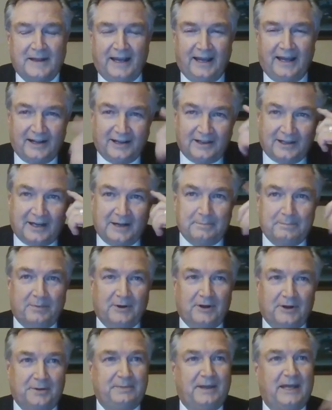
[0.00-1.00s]
And a light
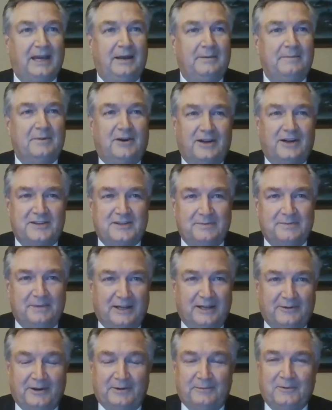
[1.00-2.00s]
bulb came on to
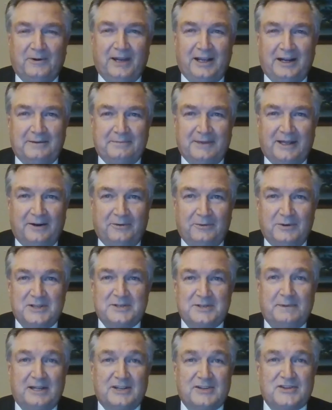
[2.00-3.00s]
me. I went, wait a minute, we
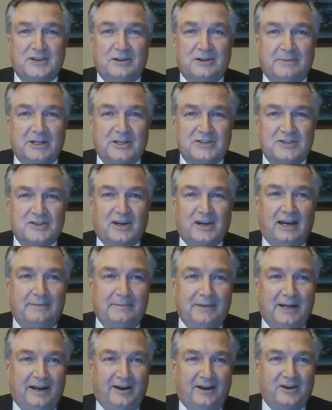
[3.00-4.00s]
spent so much
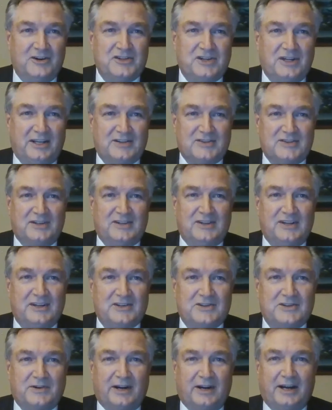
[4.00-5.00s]
time and energy as a
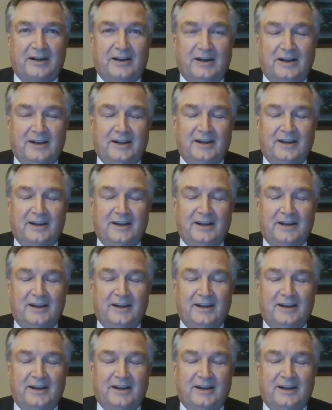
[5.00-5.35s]
district.